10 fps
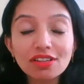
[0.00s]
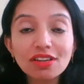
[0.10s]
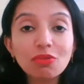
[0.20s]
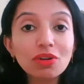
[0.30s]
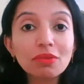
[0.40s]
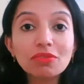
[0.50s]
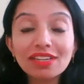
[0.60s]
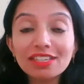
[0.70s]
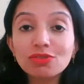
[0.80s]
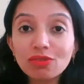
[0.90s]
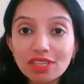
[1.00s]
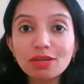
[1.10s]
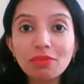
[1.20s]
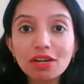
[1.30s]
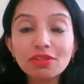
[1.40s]
what I'm really talking
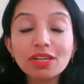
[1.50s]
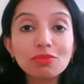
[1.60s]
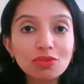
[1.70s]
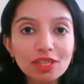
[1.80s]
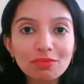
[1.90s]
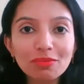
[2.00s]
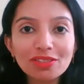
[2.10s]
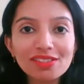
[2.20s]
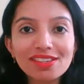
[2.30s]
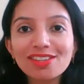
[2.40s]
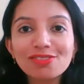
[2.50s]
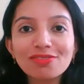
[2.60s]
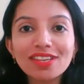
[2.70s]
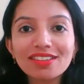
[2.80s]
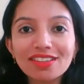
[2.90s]
about when I'm talking about the science
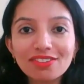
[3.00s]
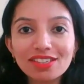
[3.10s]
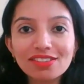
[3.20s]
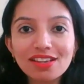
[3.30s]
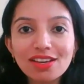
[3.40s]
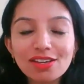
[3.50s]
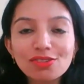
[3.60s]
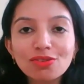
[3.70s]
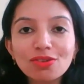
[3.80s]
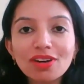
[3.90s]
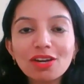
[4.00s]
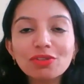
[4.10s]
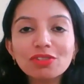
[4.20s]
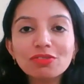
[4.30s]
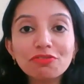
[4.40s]
of getting rich. So I
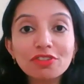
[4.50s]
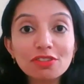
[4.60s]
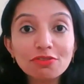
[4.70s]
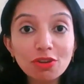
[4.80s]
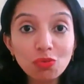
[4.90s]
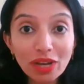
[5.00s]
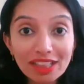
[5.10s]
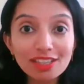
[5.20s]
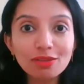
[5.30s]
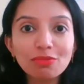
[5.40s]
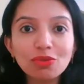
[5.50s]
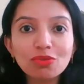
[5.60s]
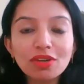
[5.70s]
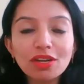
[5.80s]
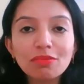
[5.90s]
want to first of all welcome
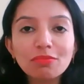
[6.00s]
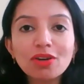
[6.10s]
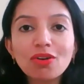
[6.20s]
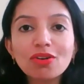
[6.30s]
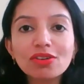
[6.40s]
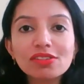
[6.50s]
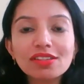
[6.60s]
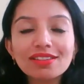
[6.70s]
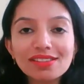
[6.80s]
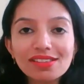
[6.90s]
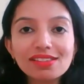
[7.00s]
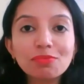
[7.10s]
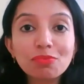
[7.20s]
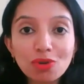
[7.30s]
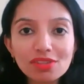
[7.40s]
you because this is
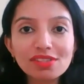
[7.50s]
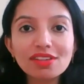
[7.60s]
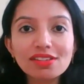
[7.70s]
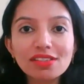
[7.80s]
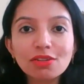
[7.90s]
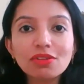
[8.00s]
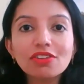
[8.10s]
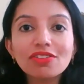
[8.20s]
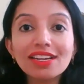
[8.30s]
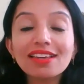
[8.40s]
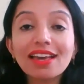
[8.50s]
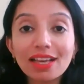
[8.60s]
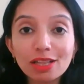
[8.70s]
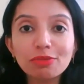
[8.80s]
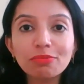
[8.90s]
a process that will really
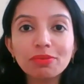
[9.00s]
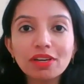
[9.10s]
help,